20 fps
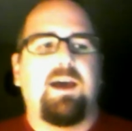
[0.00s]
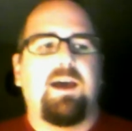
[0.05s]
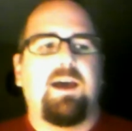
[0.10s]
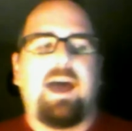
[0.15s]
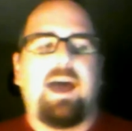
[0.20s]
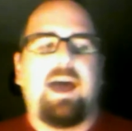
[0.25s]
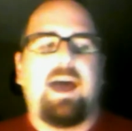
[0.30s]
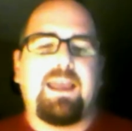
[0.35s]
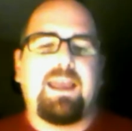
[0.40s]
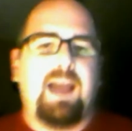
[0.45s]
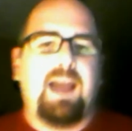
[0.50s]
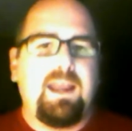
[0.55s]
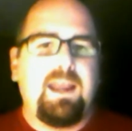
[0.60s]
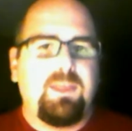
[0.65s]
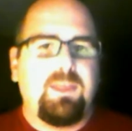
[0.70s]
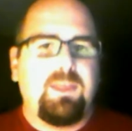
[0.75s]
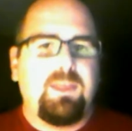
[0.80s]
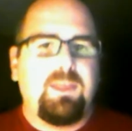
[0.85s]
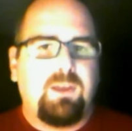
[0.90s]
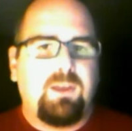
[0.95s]
I kind of
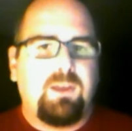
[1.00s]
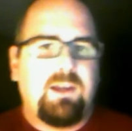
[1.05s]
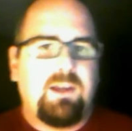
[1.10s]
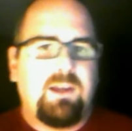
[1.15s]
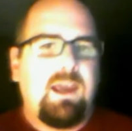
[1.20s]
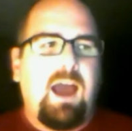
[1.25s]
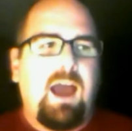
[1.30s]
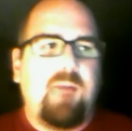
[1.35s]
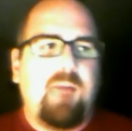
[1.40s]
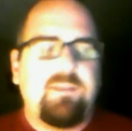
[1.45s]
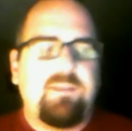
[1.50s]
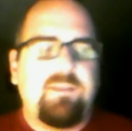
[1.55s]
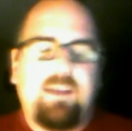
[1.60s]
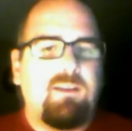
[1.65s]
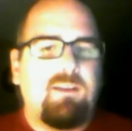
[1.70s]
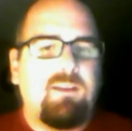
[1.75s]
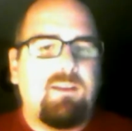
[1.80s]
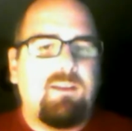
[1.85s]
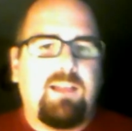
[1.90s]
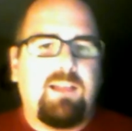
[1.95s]
thought I was
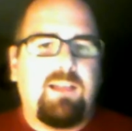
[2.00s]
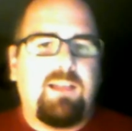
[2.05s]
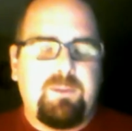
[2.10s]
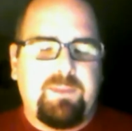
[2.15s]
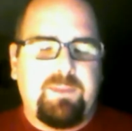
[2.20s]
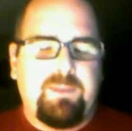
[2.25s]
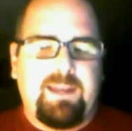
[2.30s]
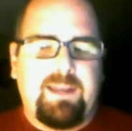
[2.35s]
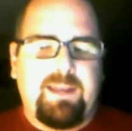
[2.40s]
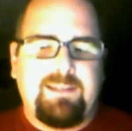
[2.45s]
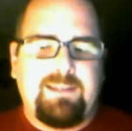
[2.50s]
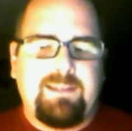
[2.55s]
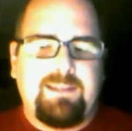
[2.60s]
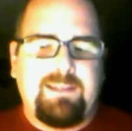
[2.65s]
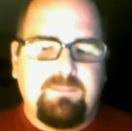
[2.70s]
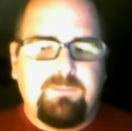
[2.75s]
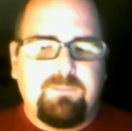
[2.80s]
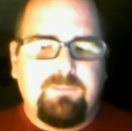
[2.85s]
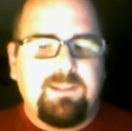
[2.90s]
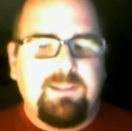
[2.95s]
telling a lot of people that I
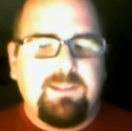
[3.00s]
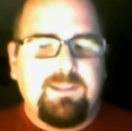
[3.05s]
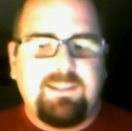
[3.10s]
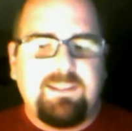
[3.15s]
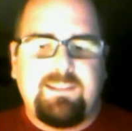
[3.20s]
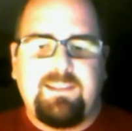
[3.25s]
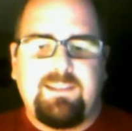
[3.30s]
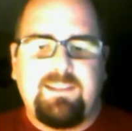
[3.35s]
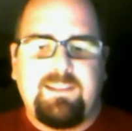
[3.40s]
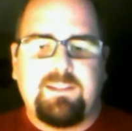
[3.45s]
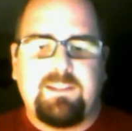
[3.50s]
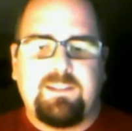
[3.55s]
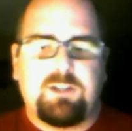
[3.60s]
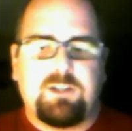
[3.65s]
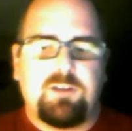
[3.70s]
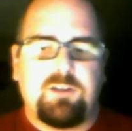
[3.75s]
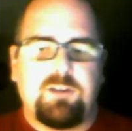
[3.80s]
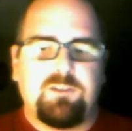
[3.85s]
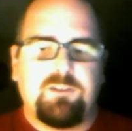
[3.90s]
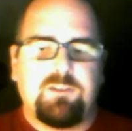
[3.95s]
didn't really see the
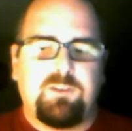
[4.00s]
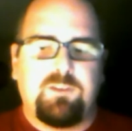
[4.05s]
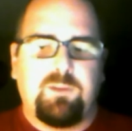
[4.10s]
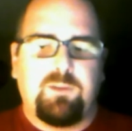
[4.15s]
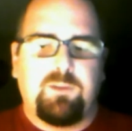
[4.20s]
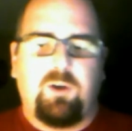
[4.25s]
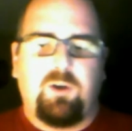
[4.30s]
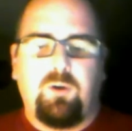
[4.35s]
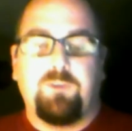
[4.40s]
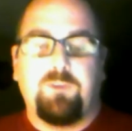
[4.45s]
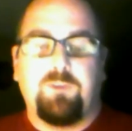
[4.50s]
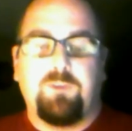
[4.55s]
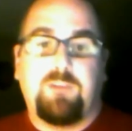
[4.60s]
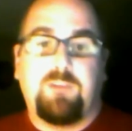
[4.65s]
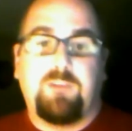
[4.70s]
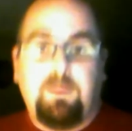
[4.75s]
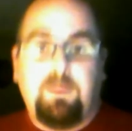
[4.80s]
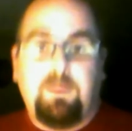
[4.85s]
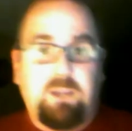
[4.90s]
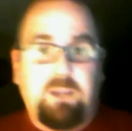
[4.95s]
Chargers doing the whole
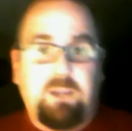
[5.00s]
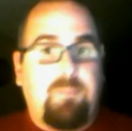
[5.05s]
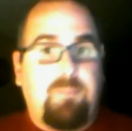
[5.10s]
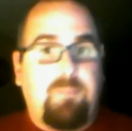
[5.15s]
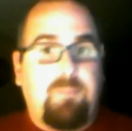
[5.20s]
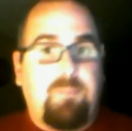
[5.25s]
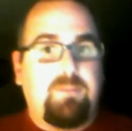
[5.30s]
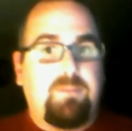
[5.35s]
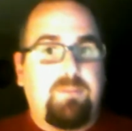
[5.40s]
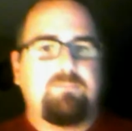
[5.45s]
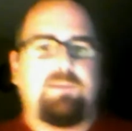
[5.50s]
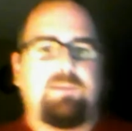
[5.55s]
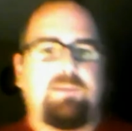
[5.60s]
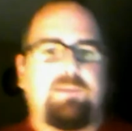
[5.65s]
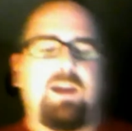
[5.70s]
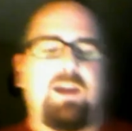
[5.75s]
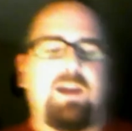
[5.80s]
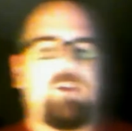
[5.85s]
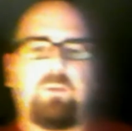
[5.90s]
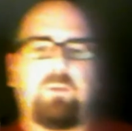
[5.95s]
doubling up I
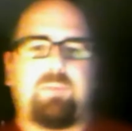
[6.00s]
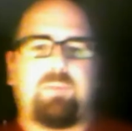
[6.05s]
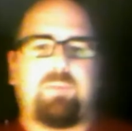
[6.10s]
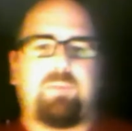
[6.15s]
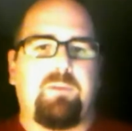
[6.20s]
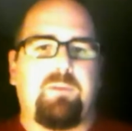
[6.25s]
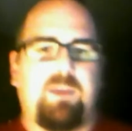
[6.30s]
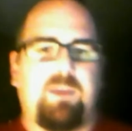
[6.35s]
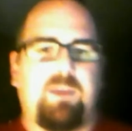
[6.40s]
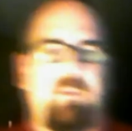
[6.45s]
don't know where people came up with